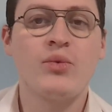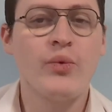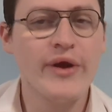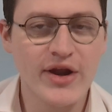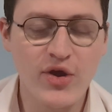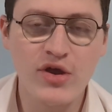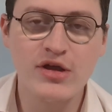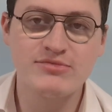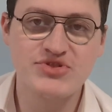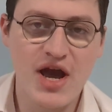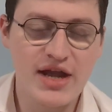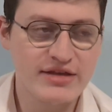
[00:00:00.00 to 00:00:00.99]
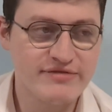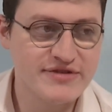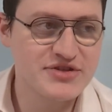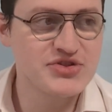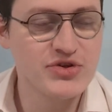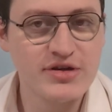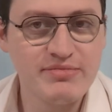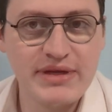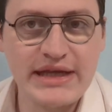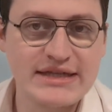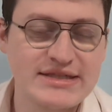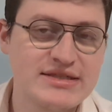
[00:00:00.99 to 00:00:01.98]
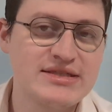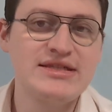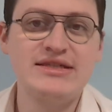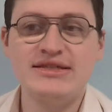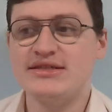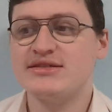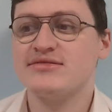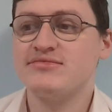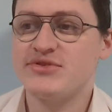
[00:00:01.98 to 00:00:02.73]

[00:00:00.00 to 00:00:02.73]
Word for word: We're going to call him Johnny for short because it's easier.